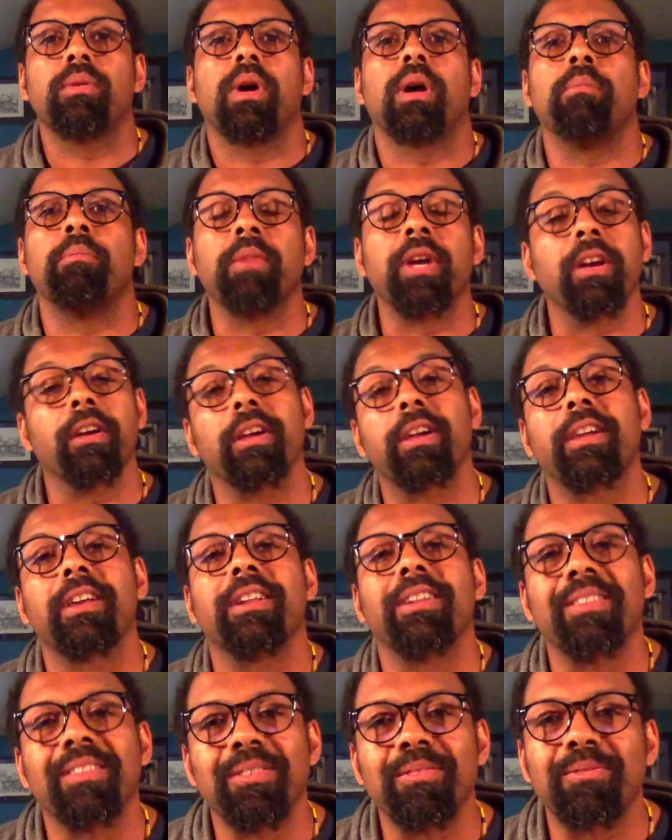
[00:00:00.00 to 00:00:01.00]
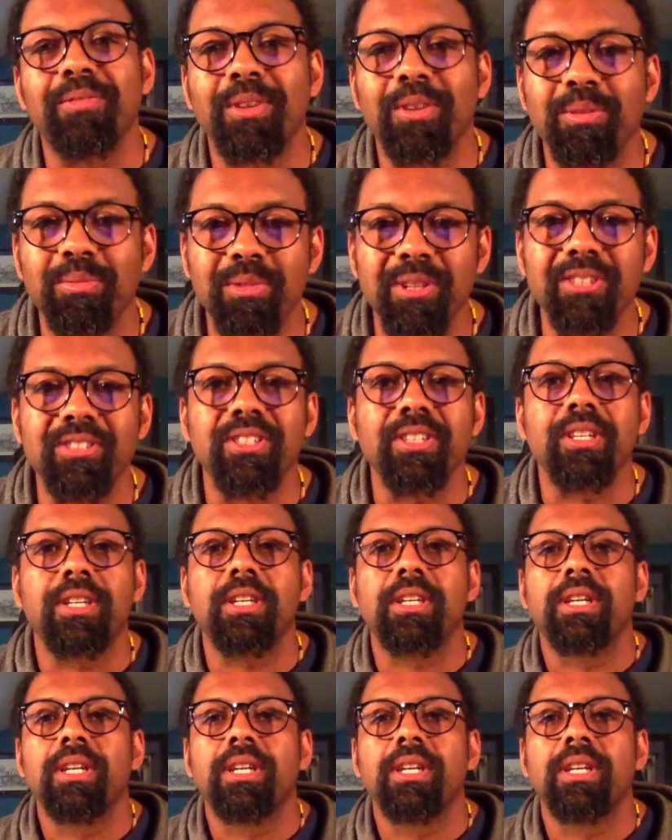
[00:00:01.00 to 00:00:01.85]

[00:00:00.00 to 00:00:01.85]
American fiddle music